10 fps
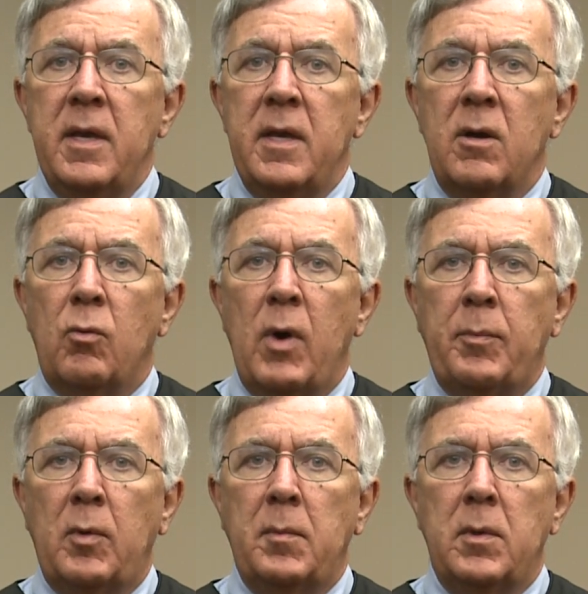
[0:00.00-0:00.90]

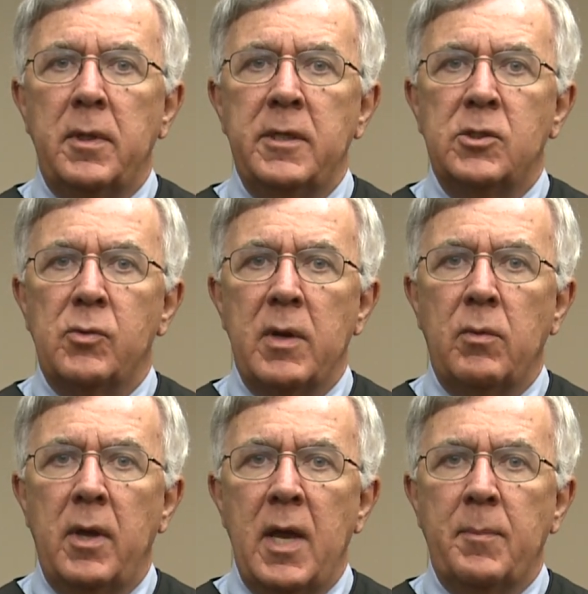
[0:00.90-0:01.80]
irreparable injury
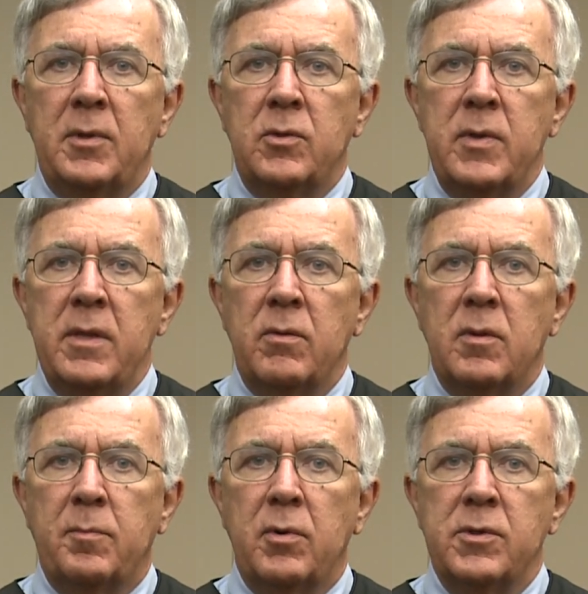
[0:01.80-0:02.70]
will happen to either
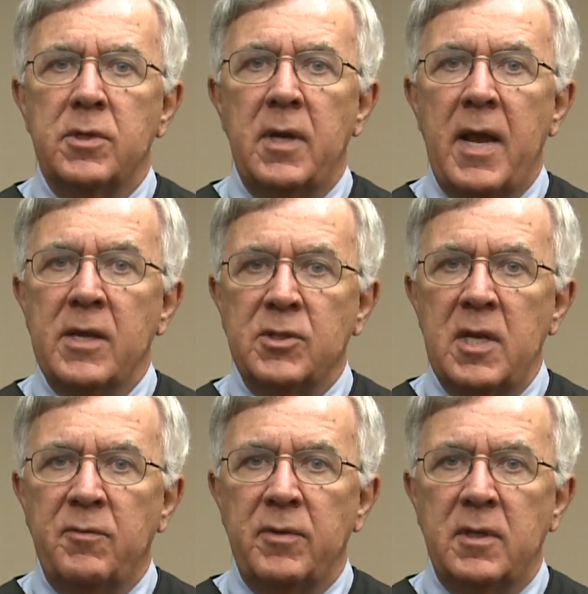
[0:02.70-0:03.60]
the person
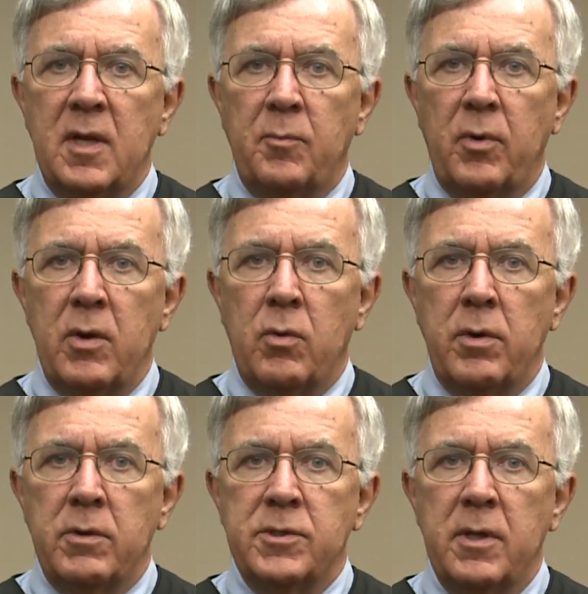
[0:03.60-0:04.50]
asking for the temporary
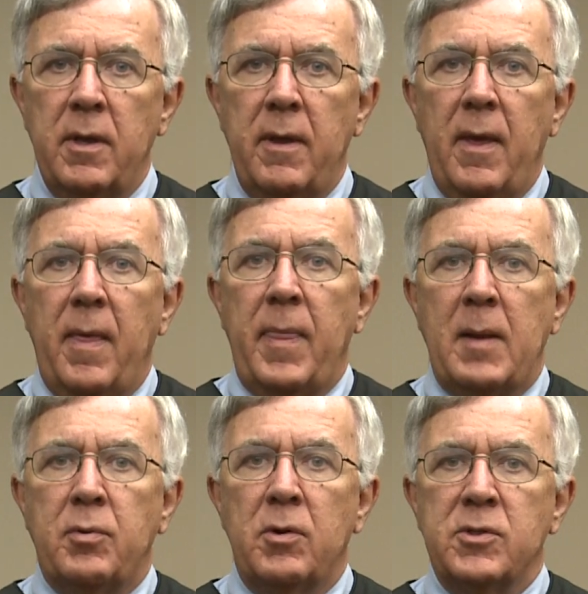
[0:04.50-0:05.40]
orders,
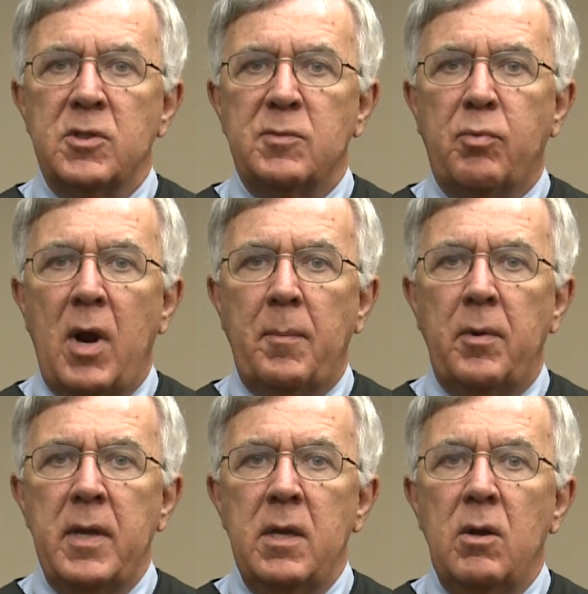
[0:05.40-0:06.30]
that person's
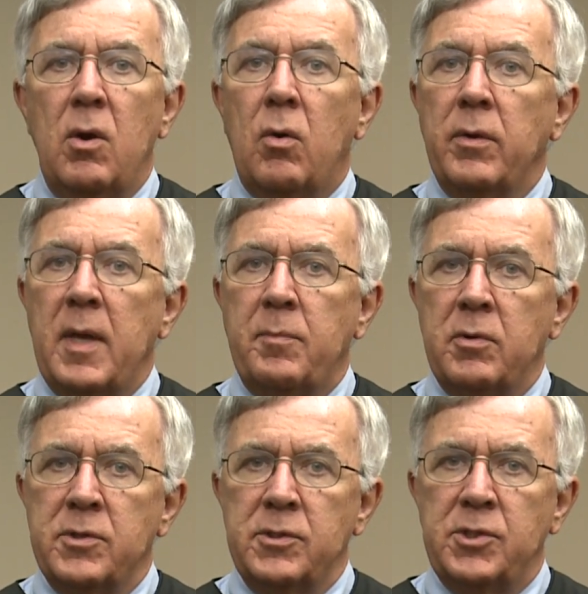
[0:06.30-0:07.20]
property, or that
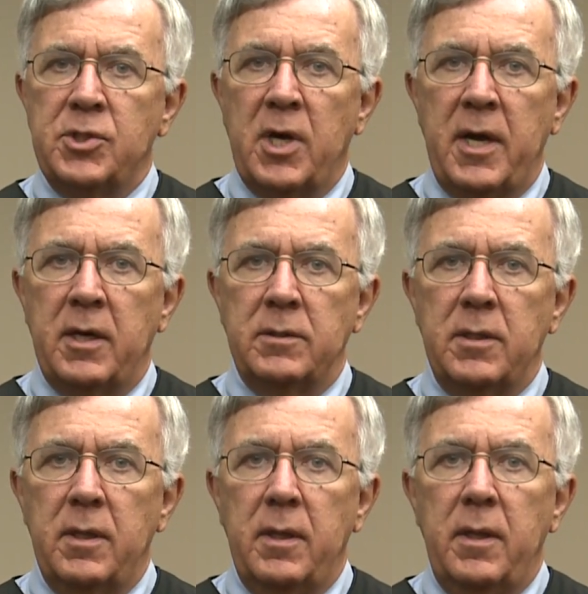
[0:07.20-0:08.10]
person's child.
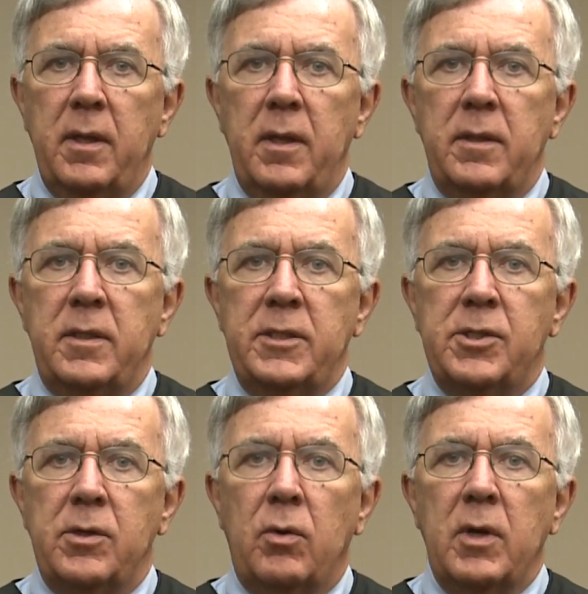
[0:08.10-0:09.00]
These
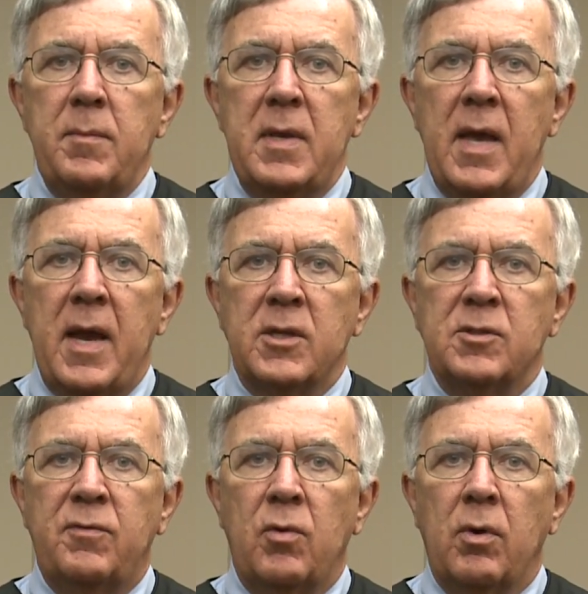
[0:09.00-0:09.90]
should only be
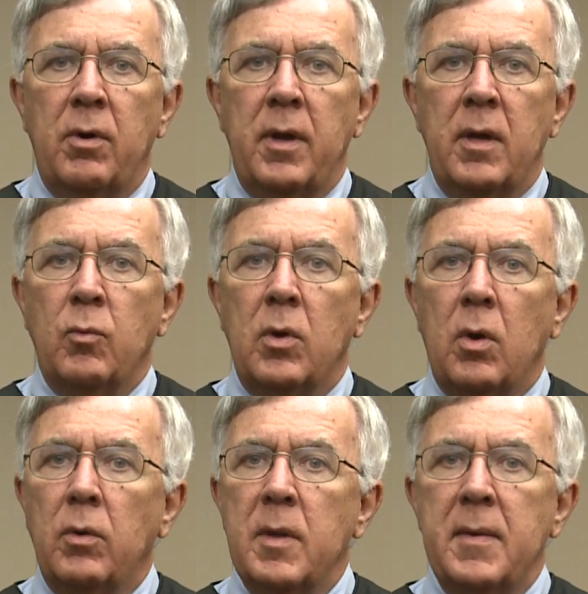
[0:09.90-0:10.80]
asked for and will
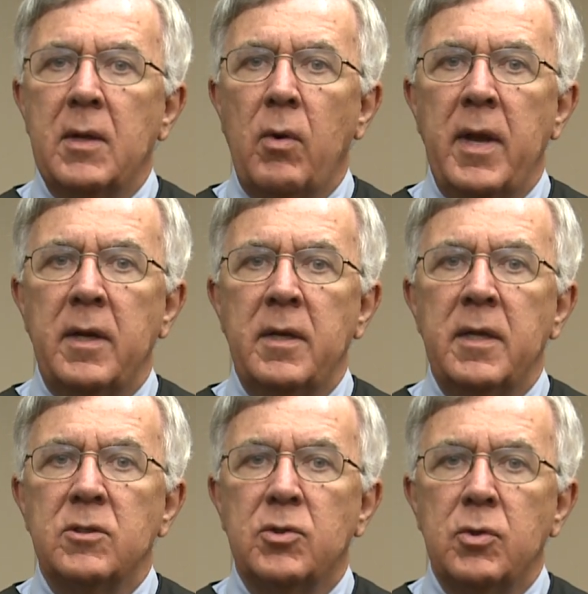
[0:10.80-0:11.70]
only be granted
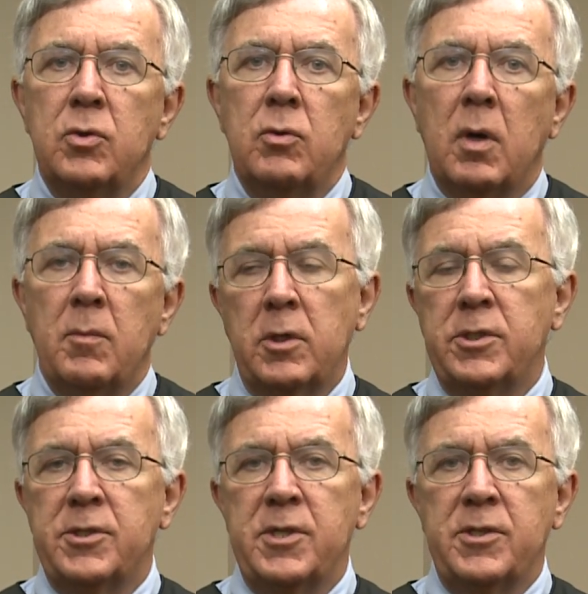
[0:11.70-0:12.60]
in true
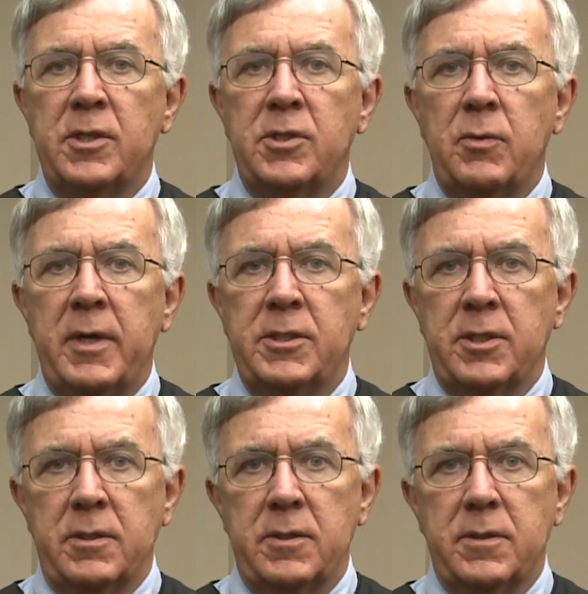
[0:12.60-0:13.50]
emergency
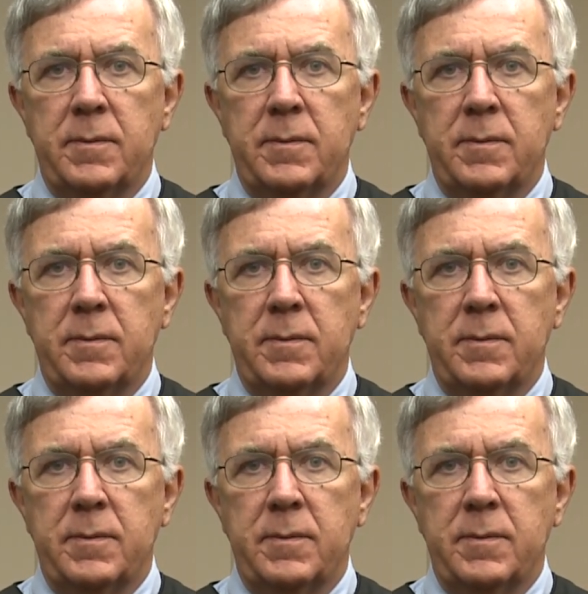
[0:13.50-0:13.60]
situations.